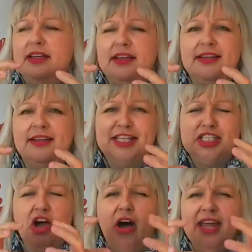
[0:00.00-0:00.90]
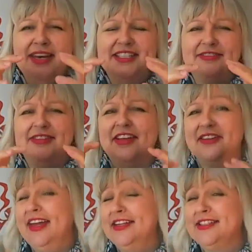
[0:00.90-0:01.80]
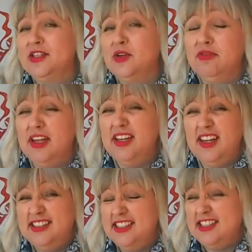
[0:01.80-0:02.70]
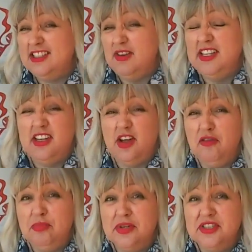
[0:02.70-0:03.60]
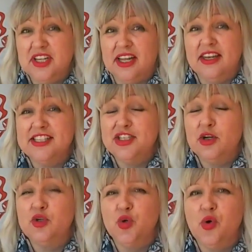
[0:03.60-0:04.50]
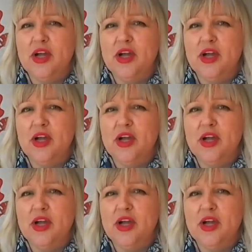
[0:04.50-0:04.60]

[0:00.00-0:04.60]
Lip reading: the tightness around that it's off-putting, and there's no joy.